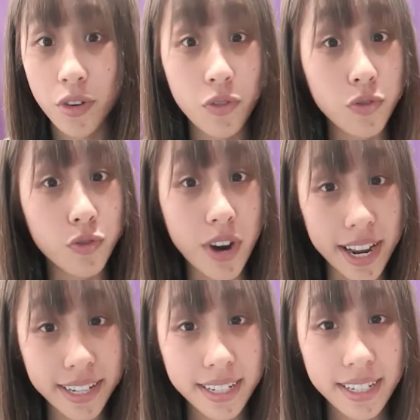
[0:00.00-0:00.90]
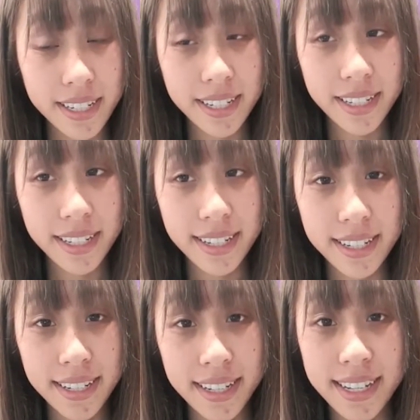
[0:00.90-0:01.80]
Red
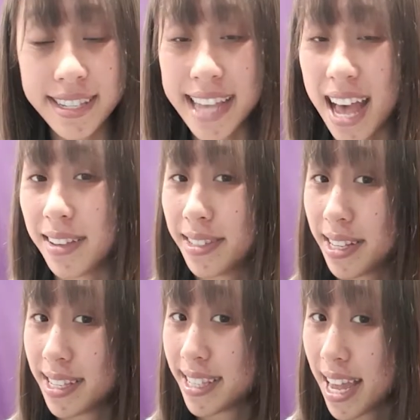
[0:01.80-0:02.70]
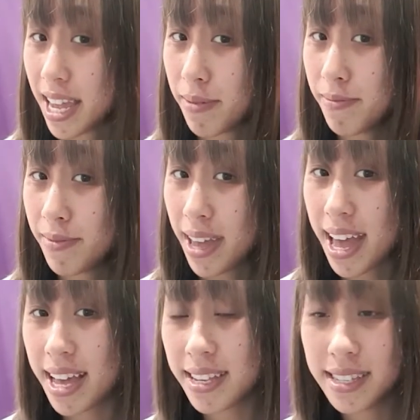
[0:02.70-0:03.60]
sounds the same
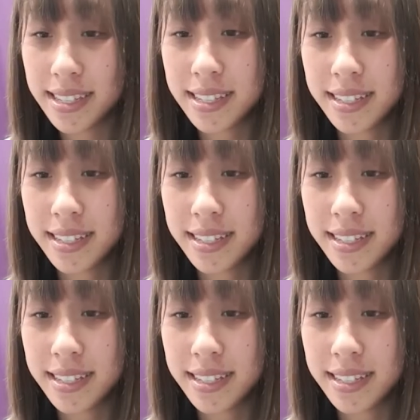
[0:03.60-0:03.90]
as